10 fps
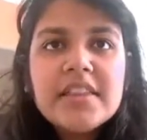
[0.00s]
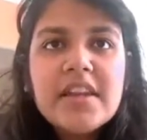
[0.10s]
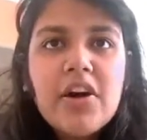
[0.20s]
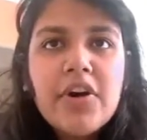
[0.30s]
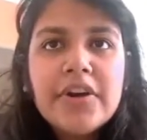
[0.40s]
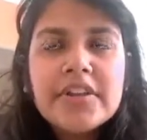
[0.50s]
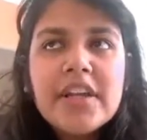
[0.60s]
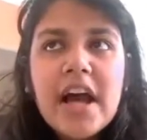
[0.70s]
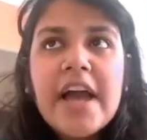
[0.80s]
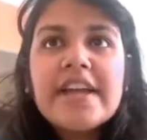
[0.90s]
or
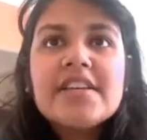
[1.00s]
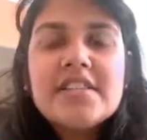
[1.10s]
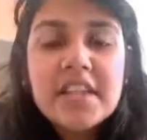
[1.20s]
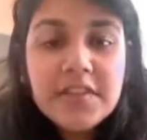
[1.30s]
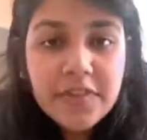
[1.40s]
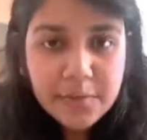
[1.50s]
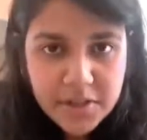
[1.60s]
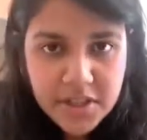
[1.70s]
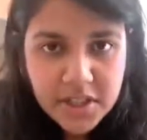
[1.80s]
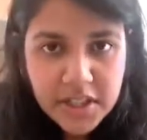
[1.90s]
the highest
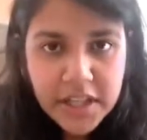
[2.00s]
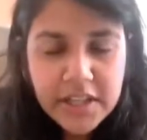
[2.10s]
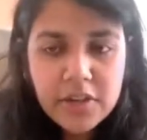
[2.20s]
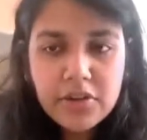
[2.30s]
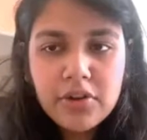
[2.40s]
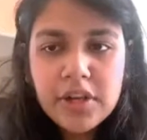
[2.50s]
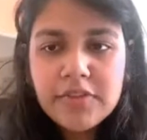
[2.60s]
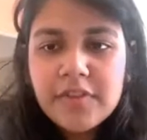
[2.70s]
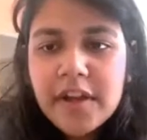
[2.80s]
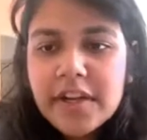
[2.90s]
information gain,
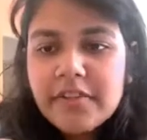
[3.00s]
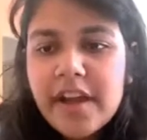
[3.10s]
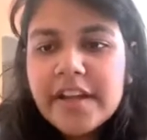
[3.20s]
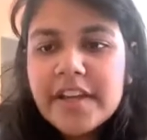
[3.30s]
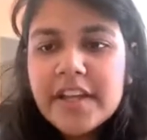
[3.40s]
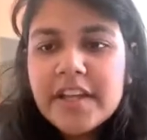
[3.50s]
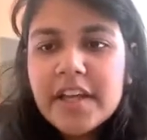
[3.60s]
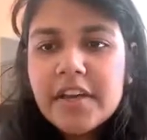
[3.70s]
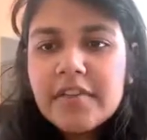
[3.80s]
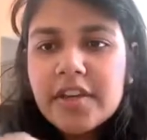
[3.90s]
if we are dividing
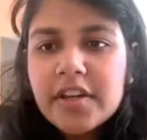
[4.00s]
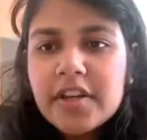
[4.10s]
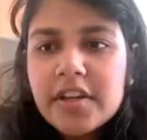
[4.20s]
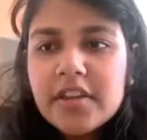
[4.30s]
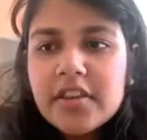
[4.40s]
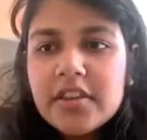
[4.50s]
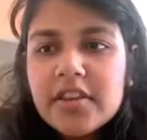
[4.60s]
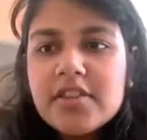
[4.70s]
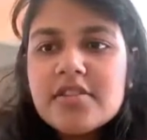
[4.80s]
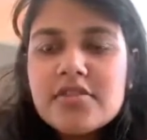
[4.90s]
in
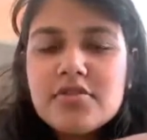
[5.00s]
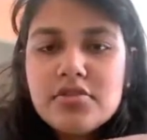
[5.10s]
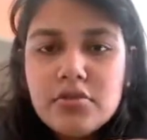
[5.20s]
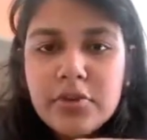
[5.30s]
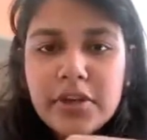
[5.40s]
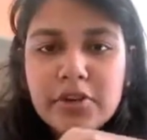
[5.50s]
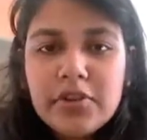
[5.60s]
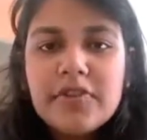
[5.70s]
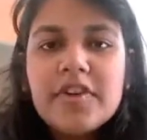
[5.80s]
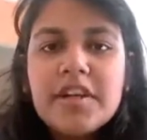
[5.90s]
these two into
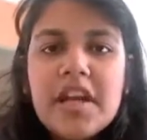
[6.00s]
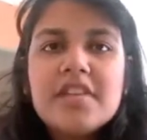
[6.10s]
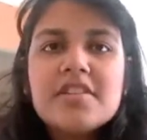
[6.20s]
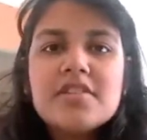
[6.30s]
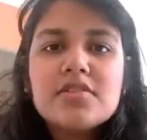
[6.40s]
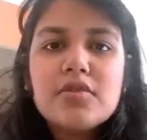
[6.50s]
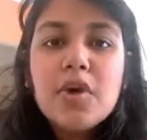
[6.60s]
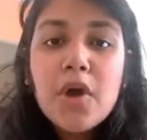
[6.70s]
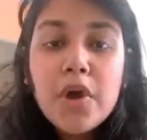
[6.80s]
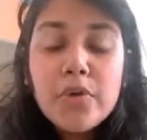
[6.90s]
different classes, so
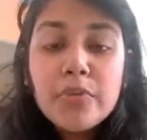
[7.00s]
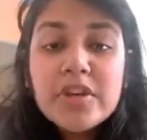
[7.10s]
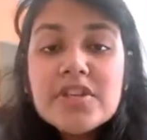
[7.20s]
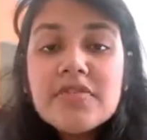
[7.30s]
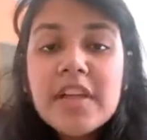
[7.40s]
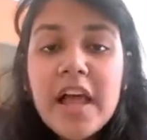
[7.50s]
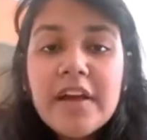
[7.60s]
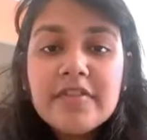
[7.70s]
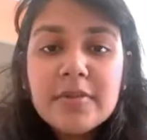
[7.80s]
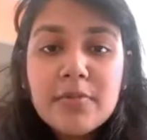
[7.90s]
which
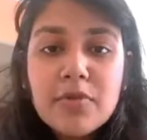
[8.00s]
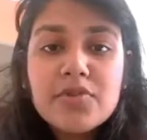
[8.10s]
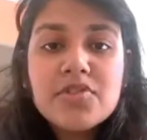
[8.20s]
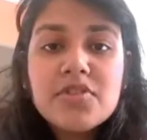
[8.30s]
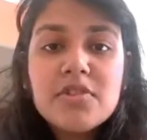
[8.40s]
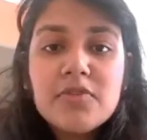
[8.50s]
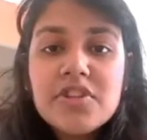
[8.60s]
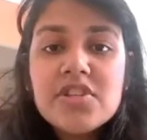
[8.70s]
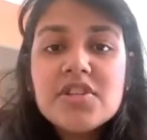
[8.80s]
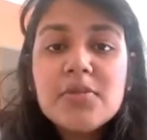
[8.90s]

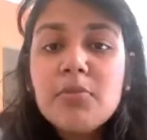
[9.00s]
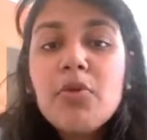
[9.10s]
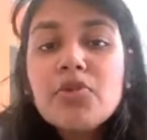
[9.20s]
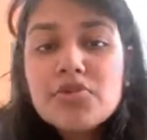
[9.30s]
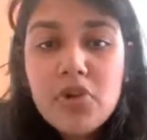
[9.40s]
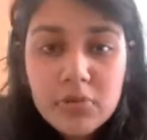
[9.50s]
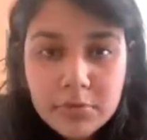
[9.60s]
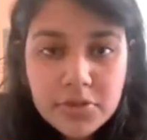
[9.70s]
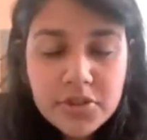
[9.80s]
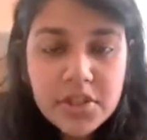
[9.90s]
is the most
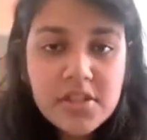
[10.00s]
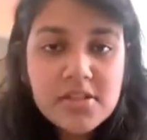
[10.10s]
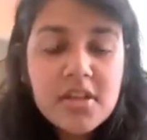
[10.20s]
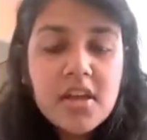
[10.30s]
homogeneous,